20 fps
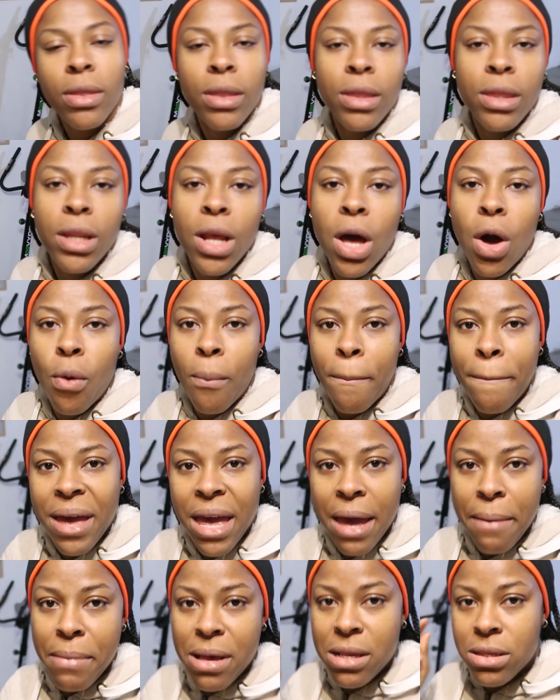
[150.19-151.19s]
Now
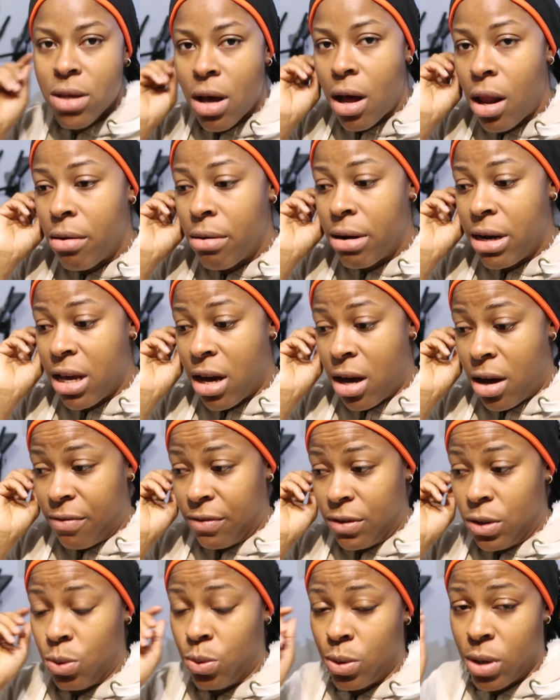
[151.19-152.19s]
baby's already
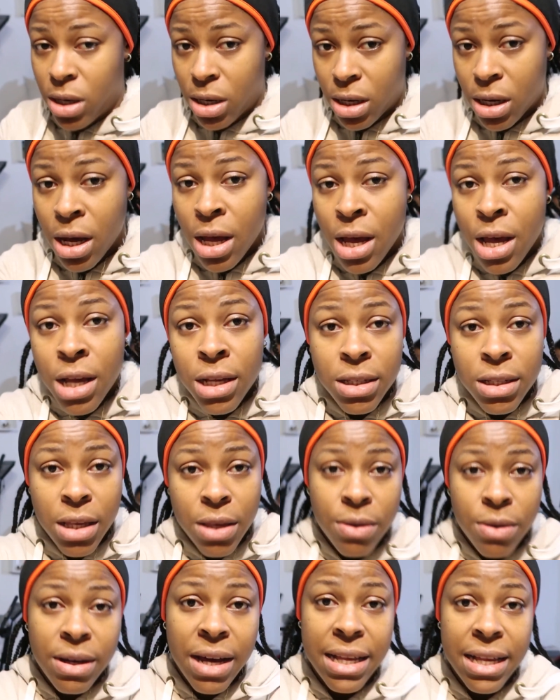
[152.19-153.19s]
off to work, so
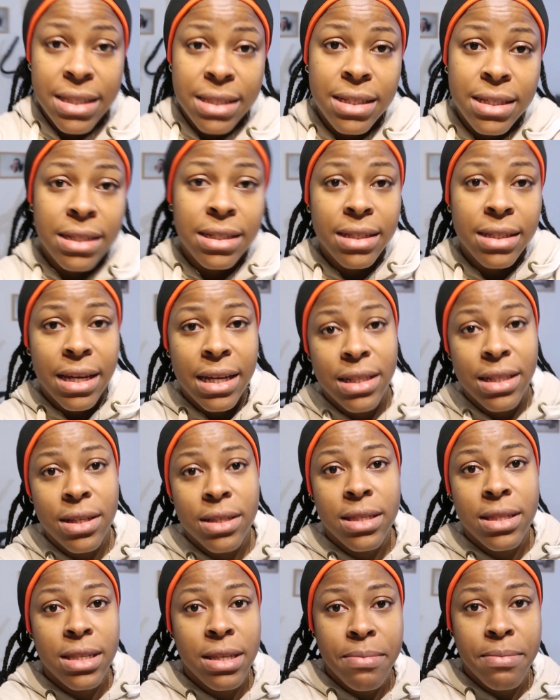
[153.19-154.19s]
you guys didn't get to
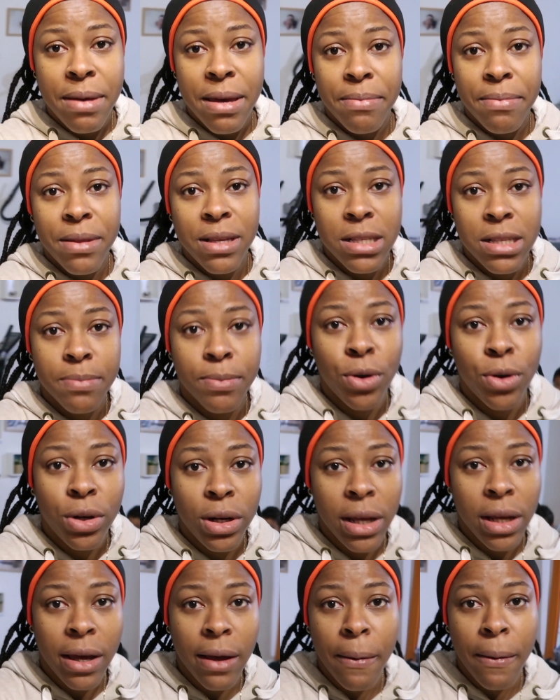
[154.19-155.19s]
see babe this
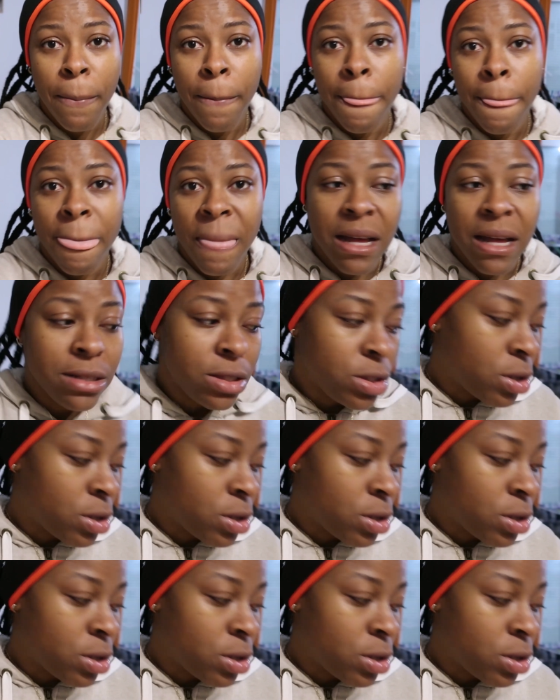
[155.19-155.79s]
morning, and